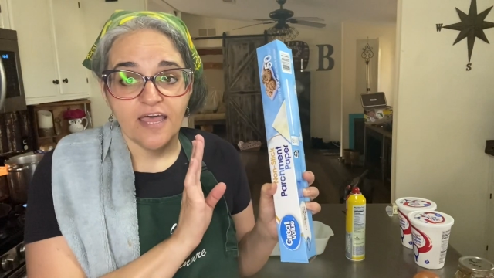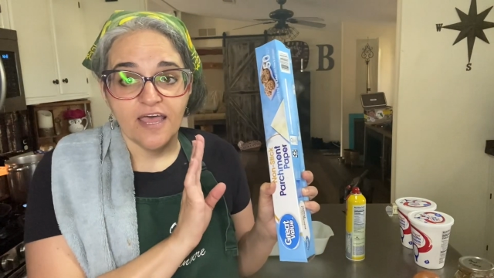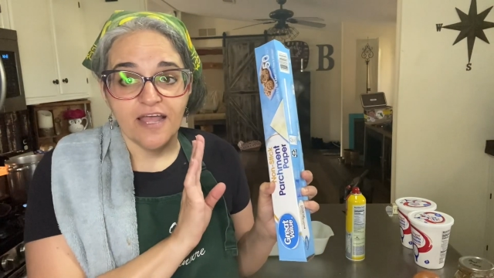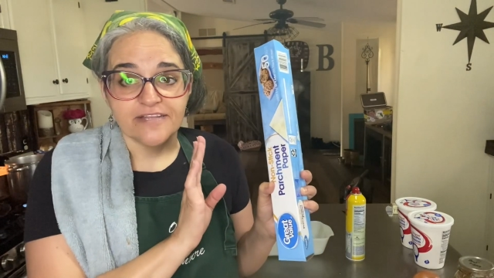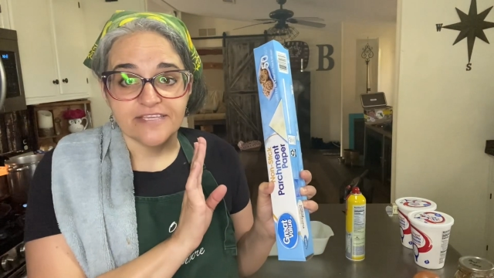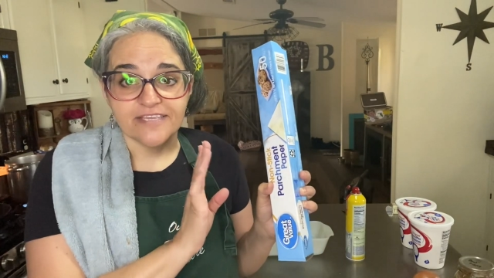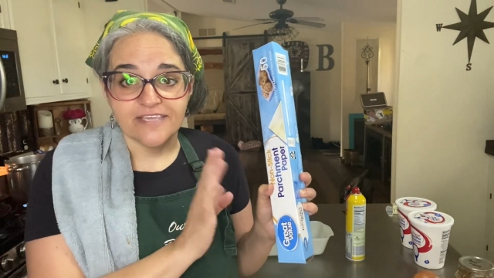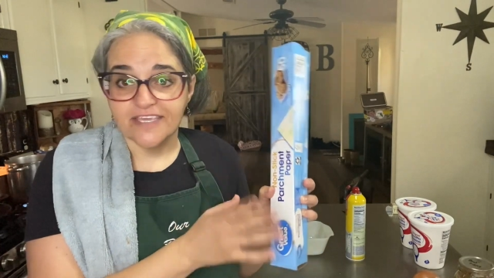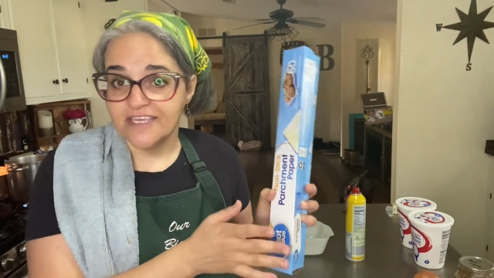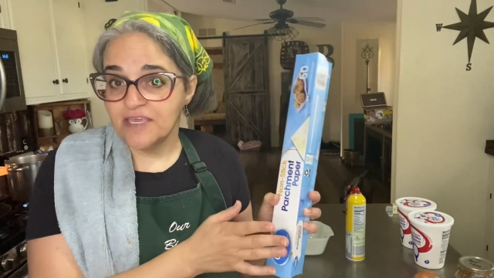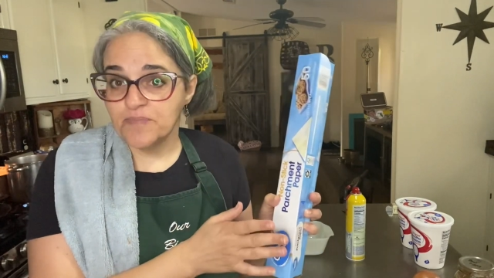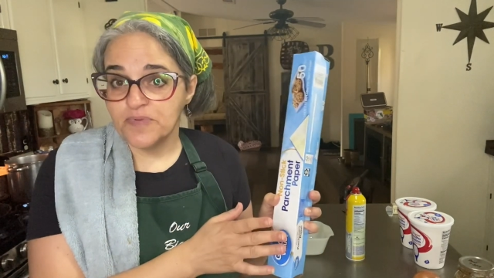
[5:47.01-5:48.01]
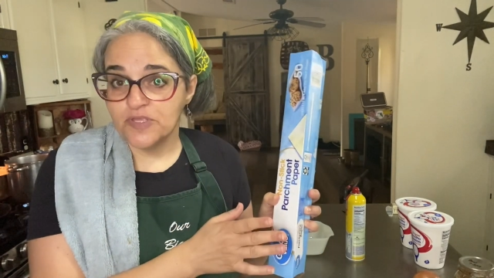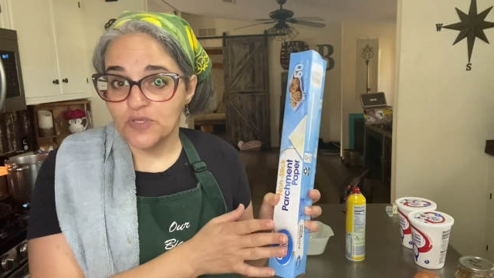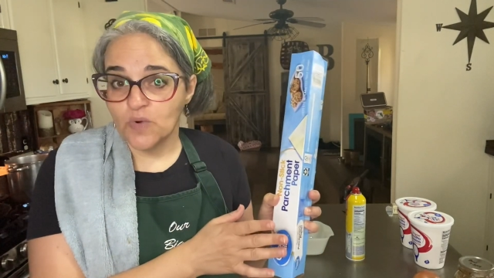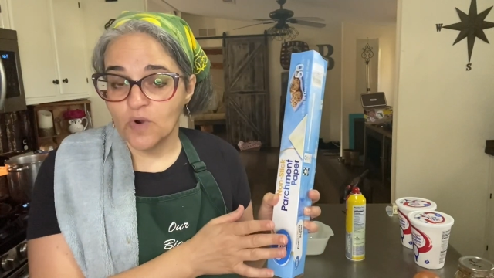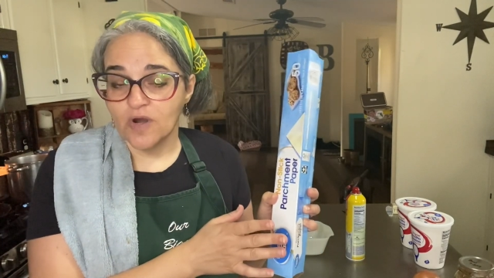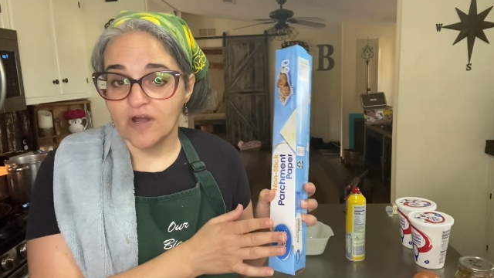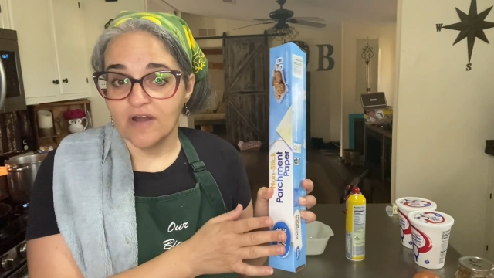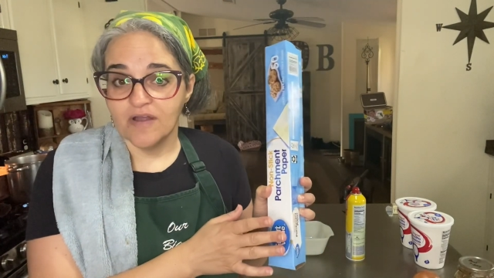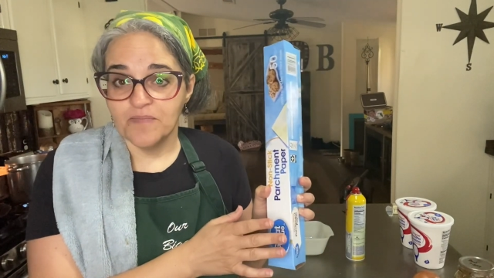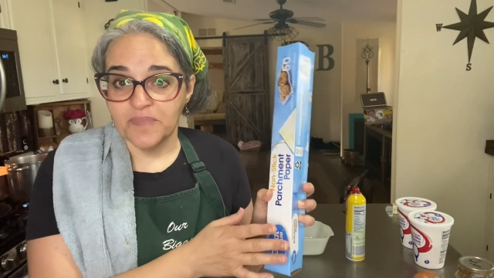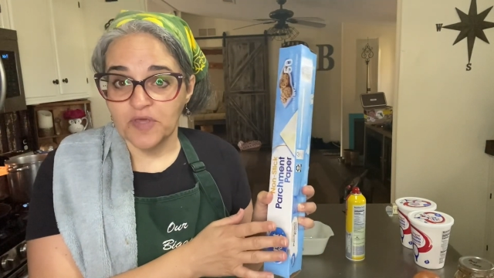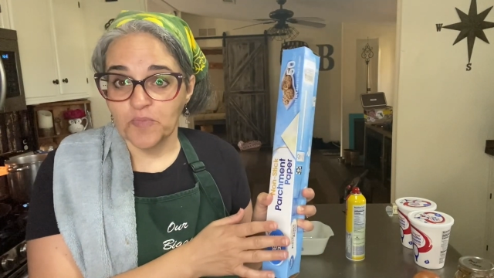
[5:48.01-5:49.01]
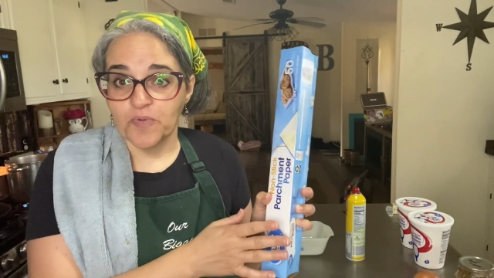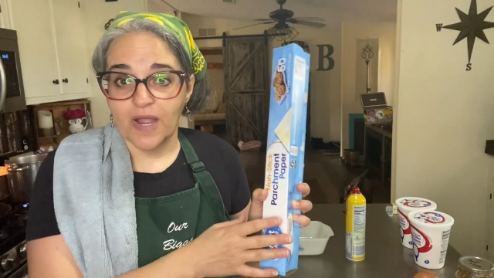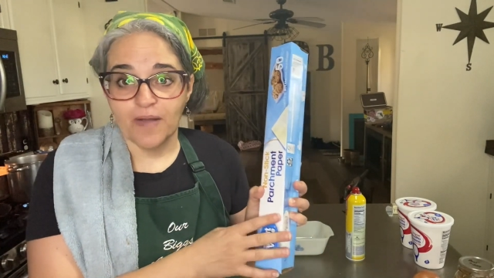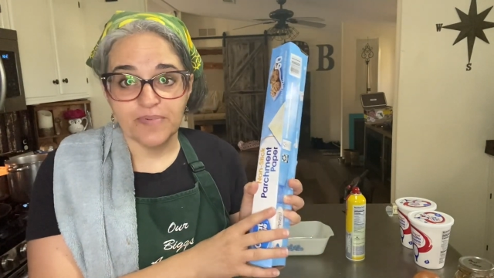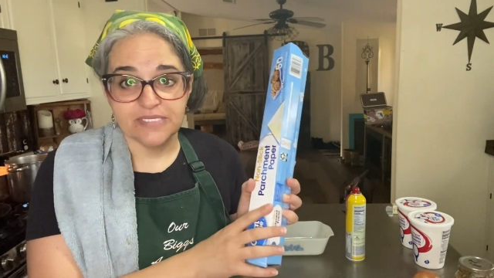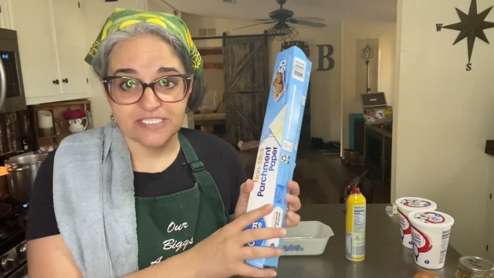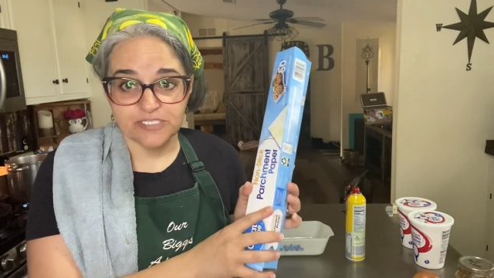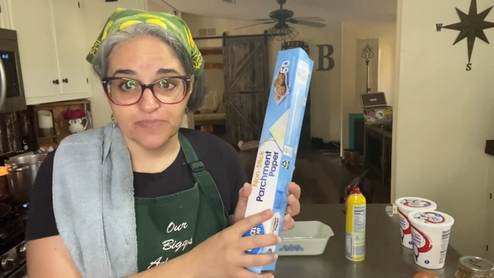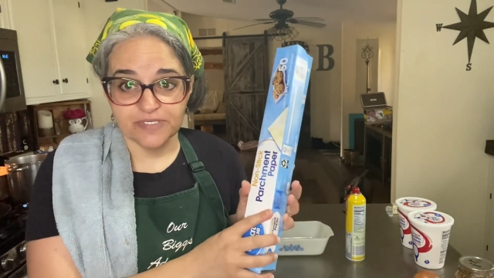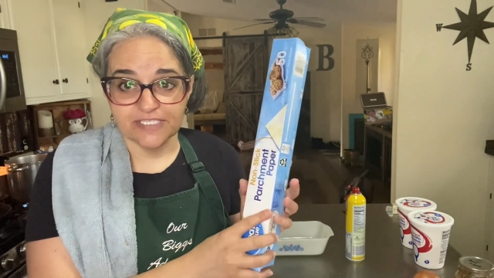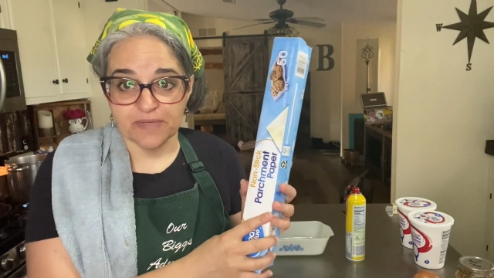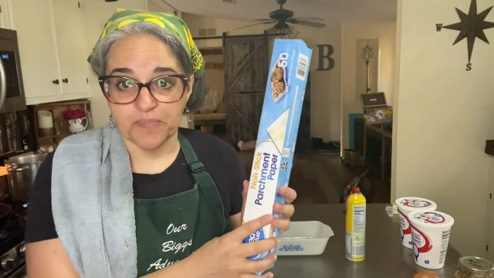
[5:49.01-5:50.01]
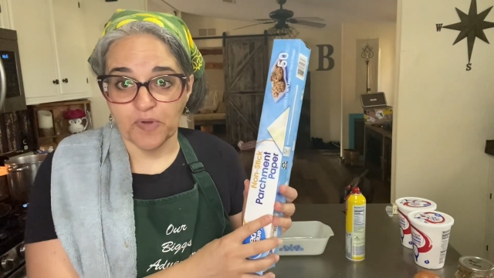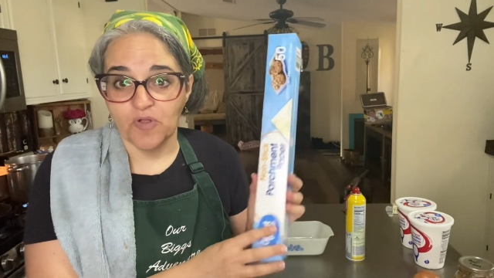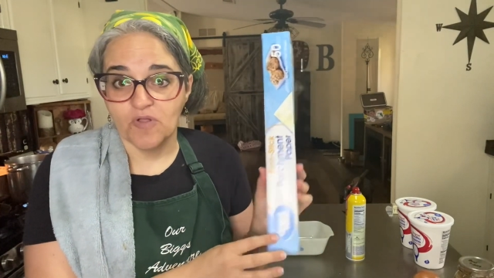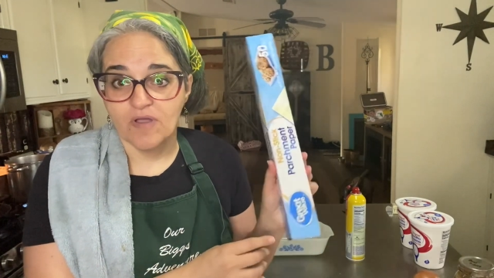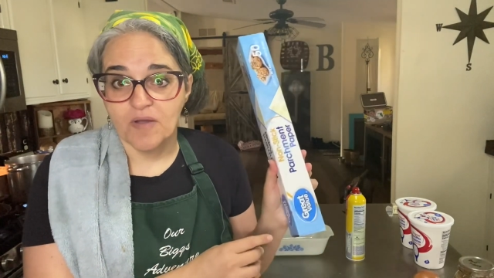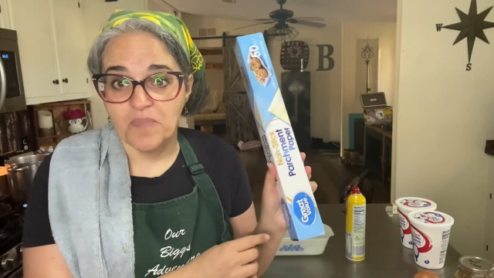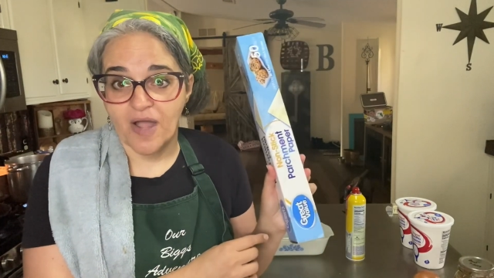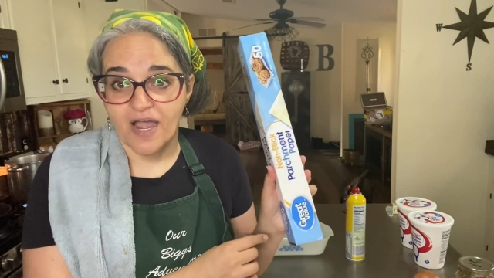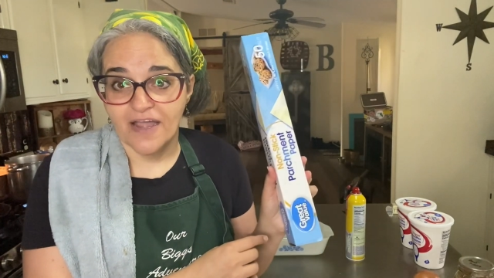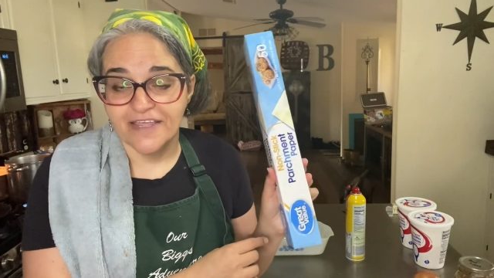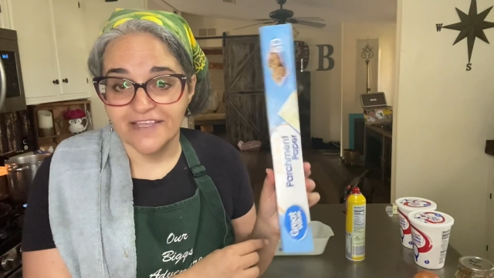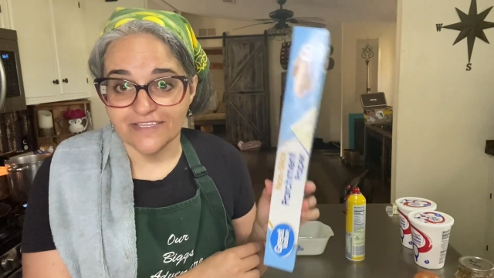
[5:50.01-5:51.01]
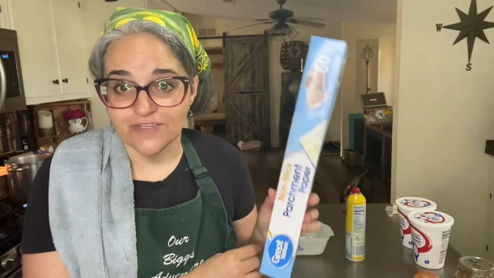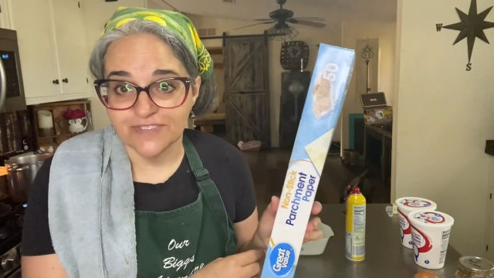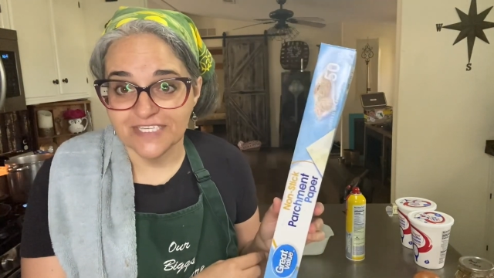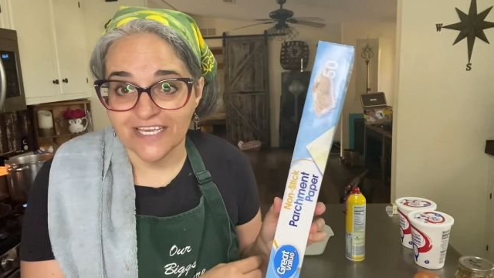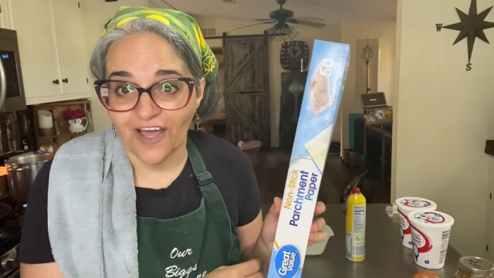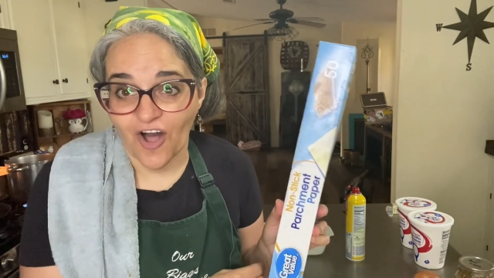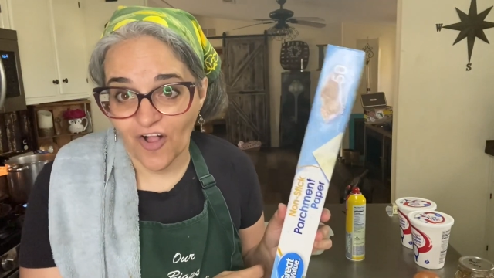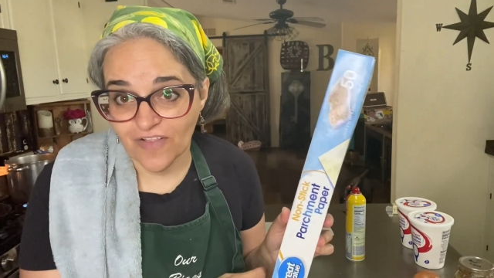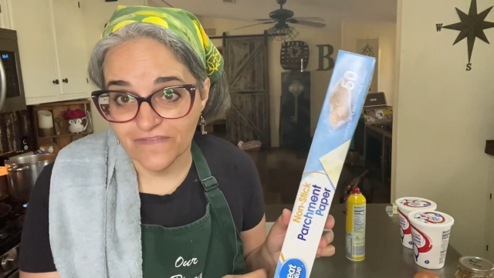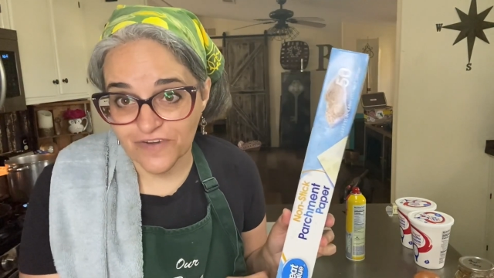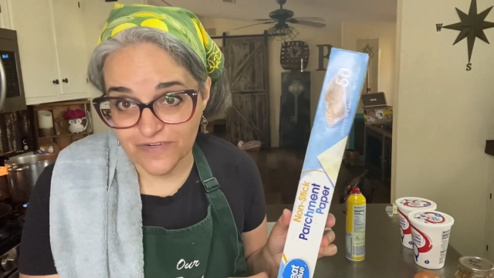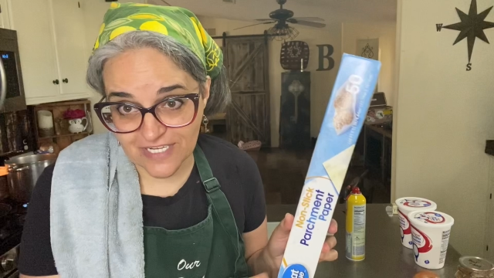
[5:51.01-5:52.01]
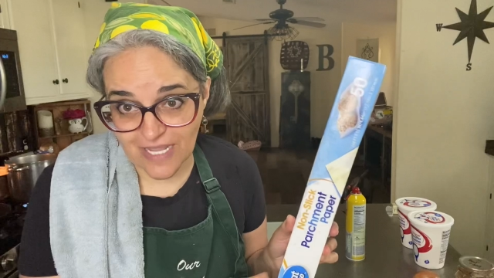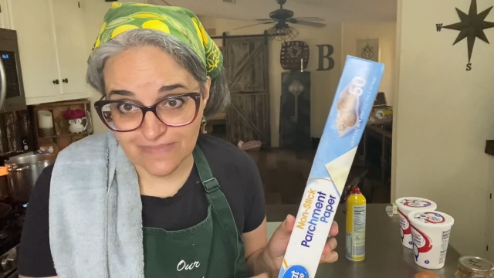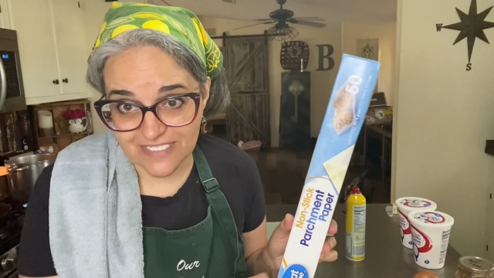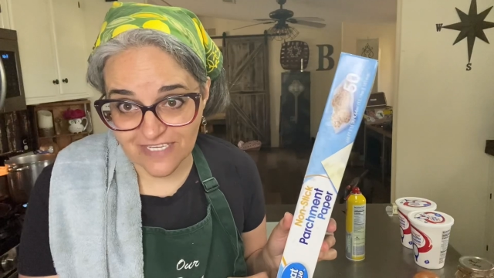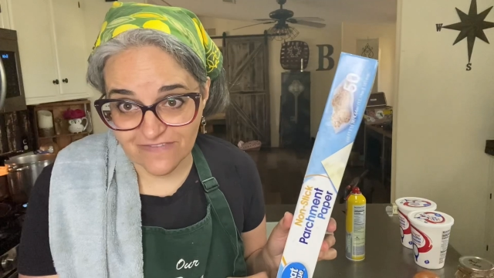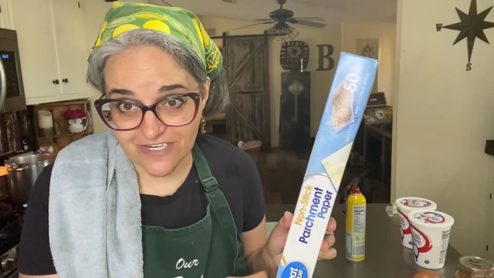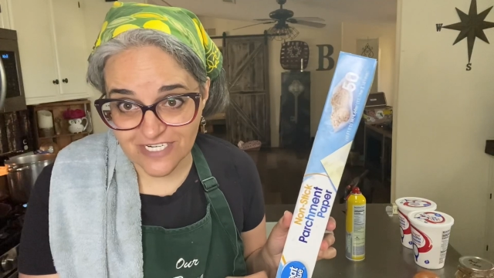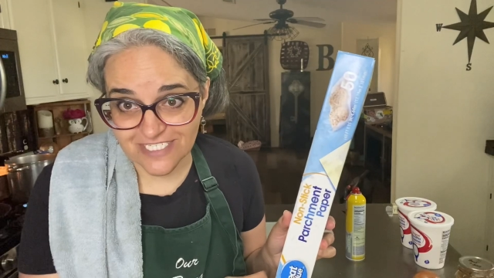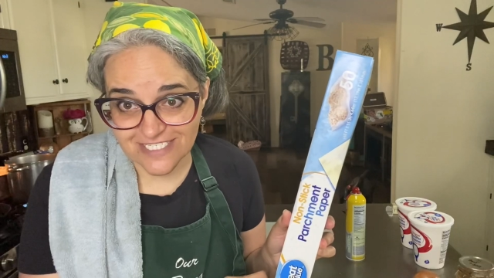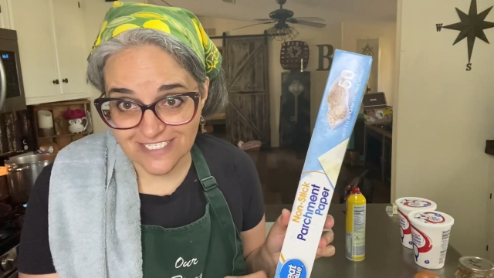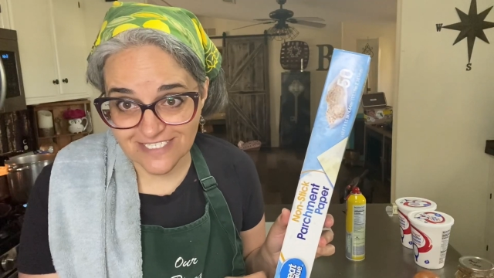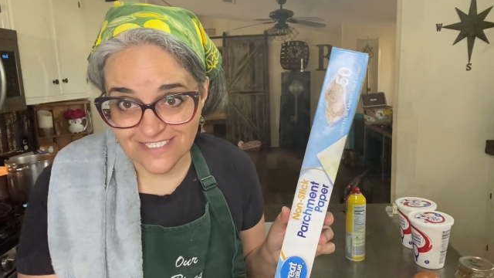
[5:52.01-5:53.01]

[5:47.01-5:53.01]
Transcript: And keep your meal prep super simple by using all of your time savers.